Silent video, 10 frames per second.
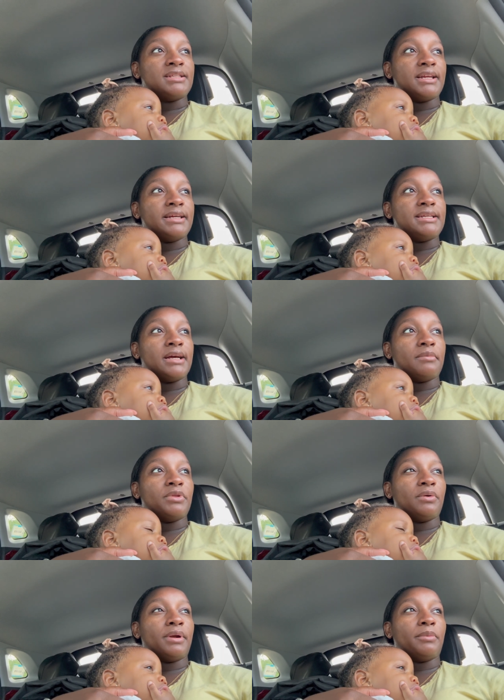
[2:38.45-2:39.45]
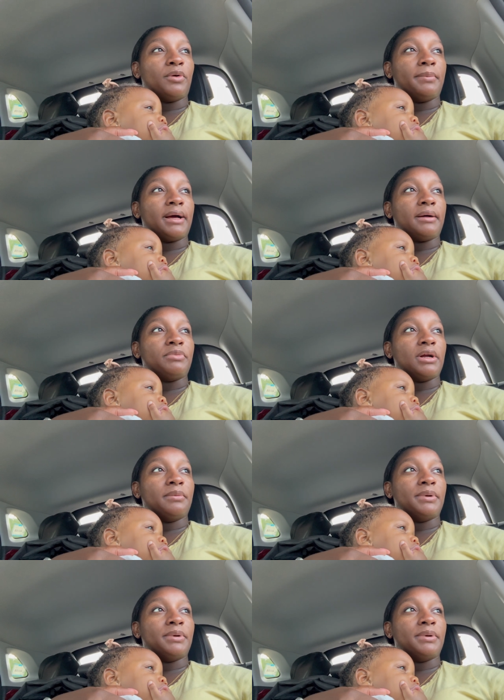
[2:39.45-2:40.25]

to like take up there when I'm going back up there.